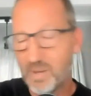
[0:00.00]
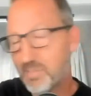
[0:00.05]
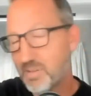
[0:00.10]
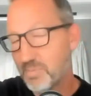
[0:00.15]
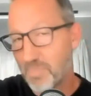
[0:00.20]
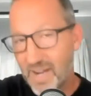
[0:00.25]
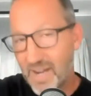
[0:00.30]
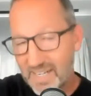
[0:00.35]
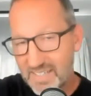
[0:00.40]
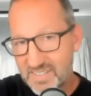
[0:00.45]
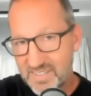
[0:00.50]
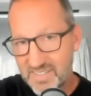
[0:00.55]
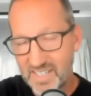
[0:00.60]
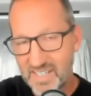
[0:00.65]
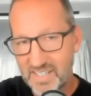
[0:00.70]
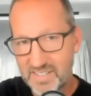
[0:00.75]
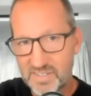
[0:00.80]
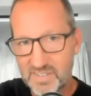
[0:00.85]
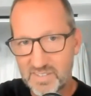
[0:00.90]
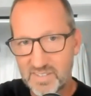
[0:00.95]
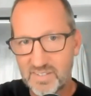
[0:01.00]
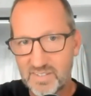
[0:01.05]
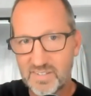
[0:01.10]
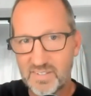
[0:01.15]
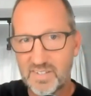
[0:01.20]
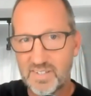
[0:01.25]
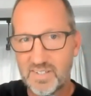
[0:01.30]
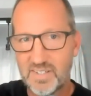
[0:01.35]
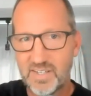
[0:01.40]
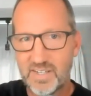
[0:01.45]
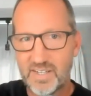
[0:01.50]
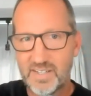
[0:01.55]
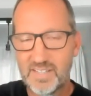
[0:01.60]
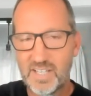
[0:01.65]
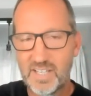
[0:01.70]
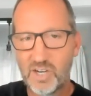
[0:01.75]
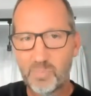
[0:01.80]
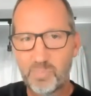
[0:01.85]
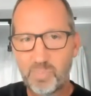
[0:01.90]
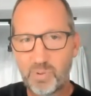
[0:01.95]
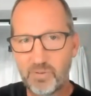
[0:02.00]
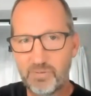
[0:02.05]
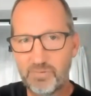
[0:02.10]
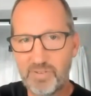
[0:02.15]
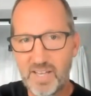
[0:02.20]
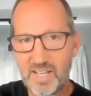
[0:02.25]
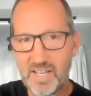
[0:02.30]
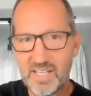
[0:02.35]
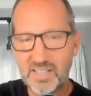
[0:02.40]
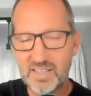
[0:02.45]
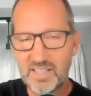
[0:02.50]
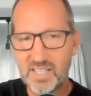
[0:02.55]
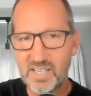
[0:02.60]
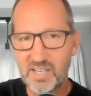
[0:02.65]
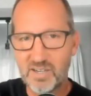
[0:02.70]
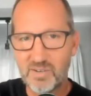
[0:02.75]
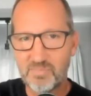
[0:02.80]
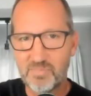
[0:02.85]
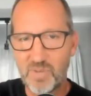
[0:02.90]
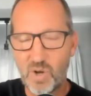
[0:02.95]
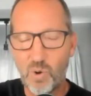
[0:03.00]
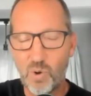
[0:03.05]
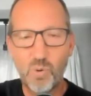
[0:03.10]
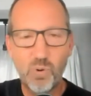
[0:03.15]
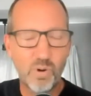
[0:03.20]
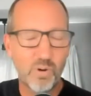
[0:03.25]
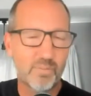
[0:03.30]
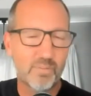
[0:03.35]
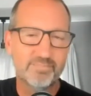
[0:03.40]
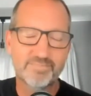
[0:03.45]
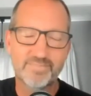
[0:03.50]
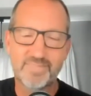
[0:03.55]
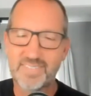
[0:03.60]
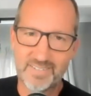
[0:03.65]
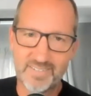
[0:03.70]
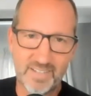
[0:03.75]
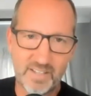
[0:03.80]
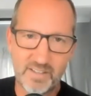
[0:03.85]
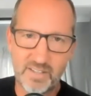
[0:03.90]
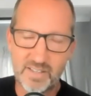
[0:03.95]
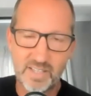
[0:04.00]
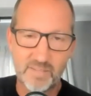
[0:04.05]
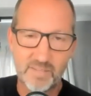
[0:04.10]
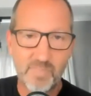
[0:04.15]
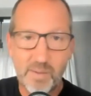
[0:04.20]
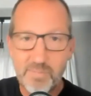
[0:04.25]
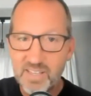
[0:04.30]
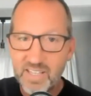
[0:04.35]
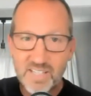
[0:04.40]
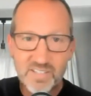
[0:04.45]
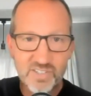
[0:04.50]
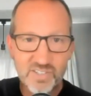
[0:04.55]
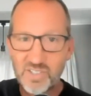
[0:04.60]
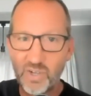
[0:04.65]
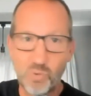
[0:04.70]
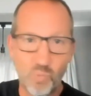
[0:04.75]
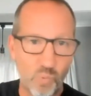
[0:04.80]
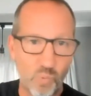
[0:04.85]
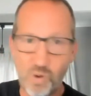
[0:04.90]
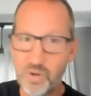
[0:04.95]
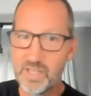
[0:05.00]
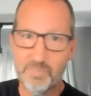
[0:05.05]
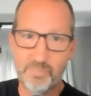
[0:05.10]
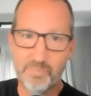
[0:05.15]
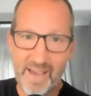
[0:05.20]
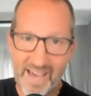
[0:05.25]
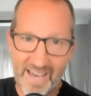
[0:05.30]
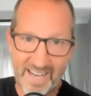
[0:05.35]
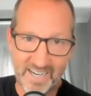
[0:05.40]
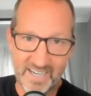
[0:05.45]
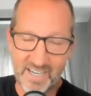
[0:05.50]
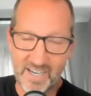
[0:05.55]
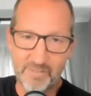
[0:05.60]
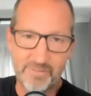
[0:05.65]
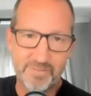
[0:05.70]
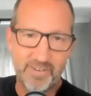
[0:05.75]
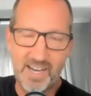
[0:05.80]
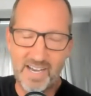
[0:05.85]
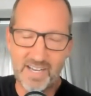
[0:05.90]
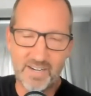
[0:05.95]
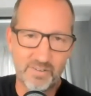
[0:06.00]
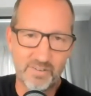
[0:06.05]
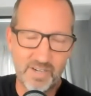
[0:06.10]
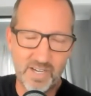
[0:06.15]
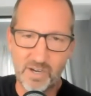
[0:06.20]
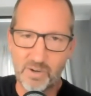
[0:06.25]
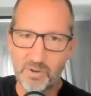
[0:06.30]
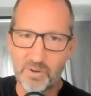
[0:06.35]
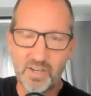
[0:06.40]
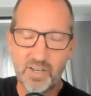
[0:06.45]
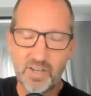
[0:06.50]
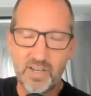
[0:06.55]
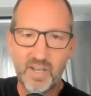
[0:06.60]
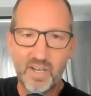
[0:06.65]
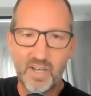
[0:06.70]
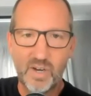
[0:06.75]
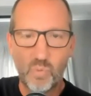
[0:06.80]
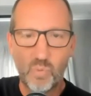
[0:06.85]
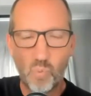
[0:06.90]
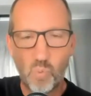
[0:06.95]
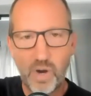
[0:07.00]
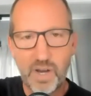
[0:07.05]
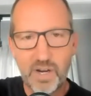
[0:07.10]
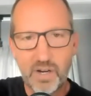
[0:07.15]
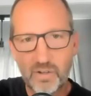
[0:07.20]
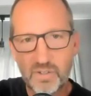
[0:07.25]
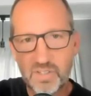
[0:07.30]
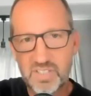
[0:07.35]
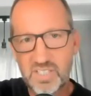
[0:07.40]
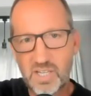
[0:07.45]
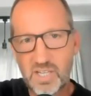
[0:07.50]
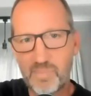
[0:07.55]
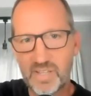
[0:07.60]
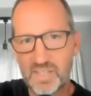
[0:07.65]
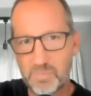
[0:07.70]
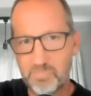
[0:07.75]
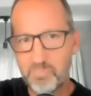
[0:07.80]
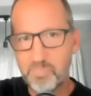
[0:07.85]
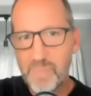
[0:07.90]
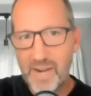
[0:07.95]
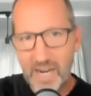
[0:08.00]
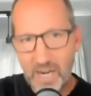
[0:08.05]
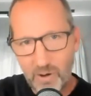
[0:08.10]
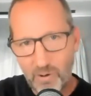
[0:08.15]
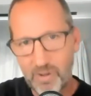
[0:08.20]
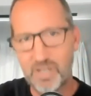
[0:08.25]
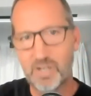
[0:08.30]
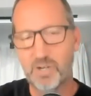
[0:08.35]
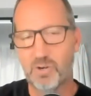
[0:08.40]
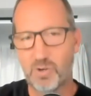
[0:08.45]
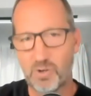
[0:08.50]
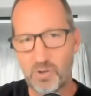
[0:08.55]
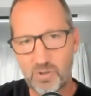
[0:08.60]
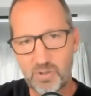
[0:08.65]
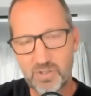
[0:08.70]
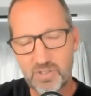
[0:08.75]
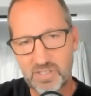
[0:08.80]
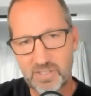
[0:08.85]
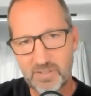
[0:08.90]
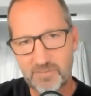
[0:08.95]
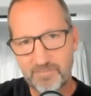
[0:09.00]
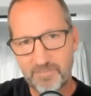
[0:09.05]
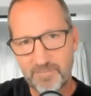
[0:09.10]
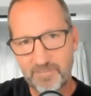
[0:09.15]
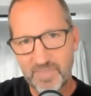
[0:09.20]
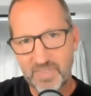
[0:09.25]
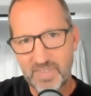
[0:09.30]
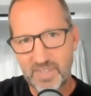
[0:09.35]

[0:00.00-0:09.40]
maybe mindsets that are preventing them, or it's another thing. Maybe they just don't want it bad enough. I don't know. What are some of the barriers?